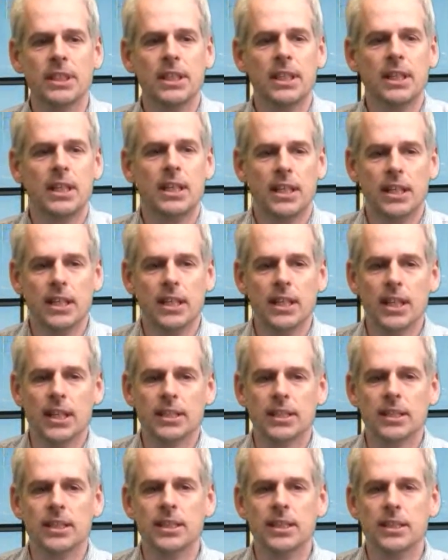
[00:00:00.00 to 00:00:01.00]
like
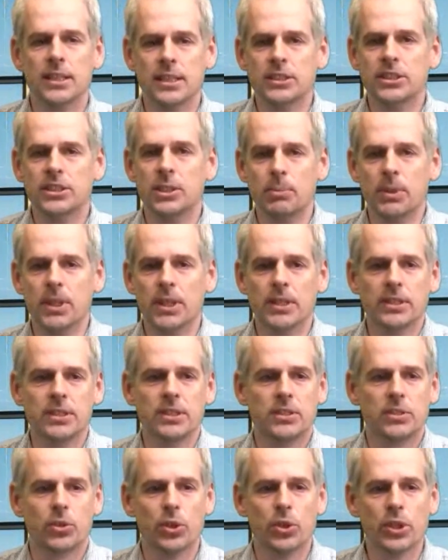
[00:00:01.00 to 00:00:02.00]
the GPS
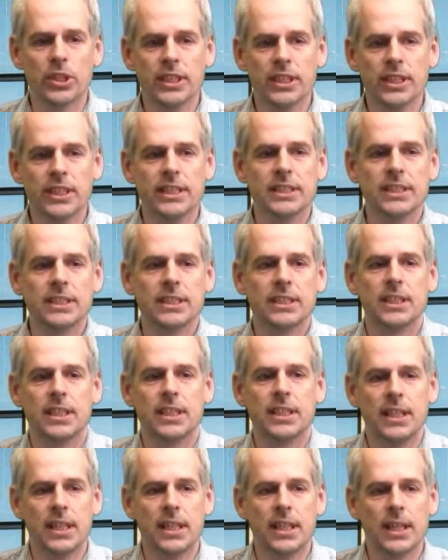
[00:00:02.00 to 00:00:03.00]
coordinates.
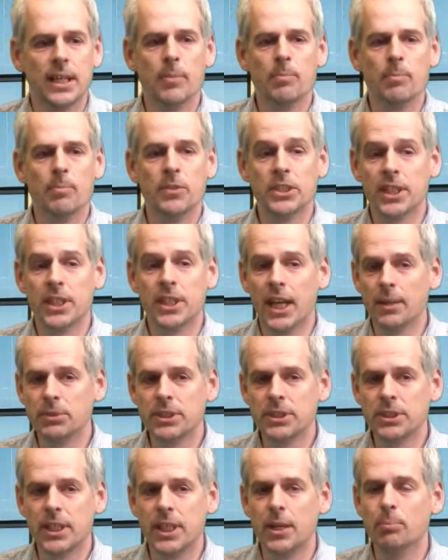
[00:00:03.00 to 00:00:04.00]
The
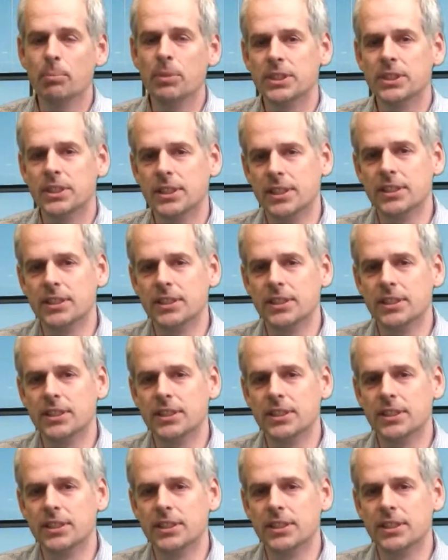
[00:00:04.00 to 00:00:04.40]
timestamp is